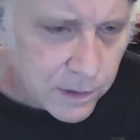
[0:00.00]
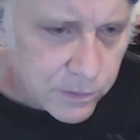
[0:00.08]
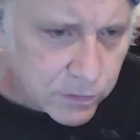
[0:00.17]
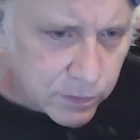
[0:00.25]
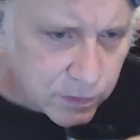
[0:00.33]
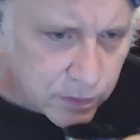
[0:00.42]

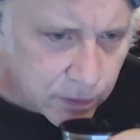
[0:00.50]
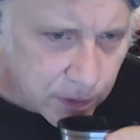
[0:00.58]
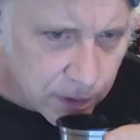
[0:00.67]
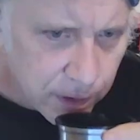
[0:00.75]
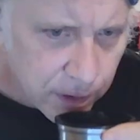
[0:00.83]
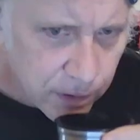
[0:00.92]

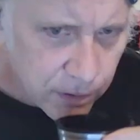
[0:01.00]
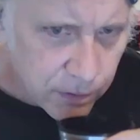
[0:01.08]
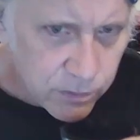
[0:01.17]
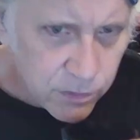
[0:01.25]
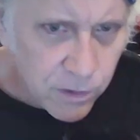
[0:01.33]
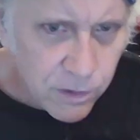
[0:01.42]
because
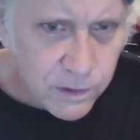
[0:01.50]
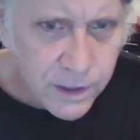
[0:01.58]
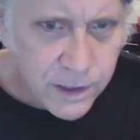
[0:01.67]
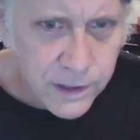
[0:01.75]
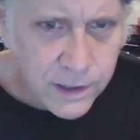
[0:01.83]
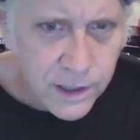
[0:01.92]

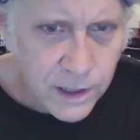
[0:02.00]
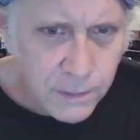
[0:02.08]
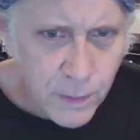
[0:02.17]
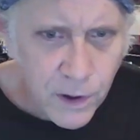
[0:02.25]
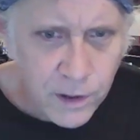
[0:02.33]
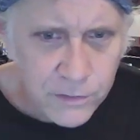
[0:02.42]
certainly he
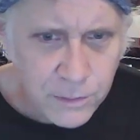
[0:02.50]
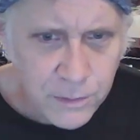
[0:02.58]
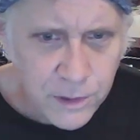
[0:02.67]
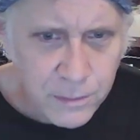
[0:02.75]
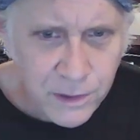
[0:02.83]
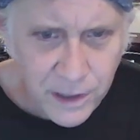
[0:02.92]
can't
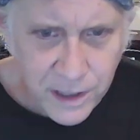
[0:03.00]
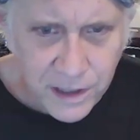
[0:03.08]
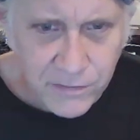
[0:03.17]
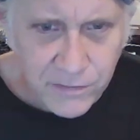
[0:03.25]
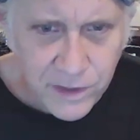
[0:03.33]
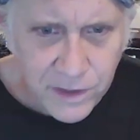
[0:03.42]
possibly
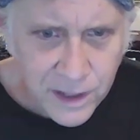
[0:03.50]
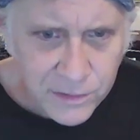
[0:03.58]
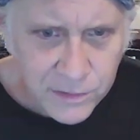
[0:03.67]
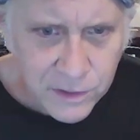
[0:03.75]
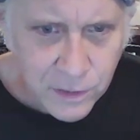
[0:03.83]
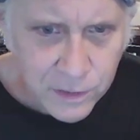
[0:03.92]

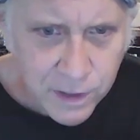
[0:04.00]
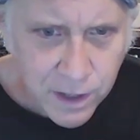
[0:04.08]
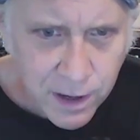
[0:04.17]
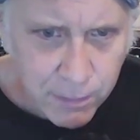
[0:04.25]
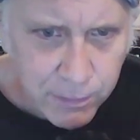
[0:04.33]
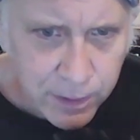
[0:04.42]
believe that that's
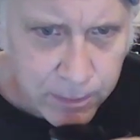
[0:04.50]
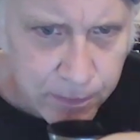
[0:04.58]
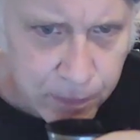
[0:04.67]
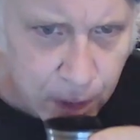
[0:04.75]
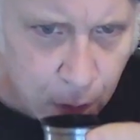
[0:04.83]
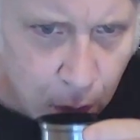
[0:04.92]
going to
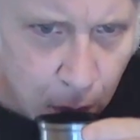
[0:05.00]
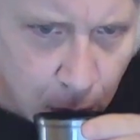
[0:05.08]
happen.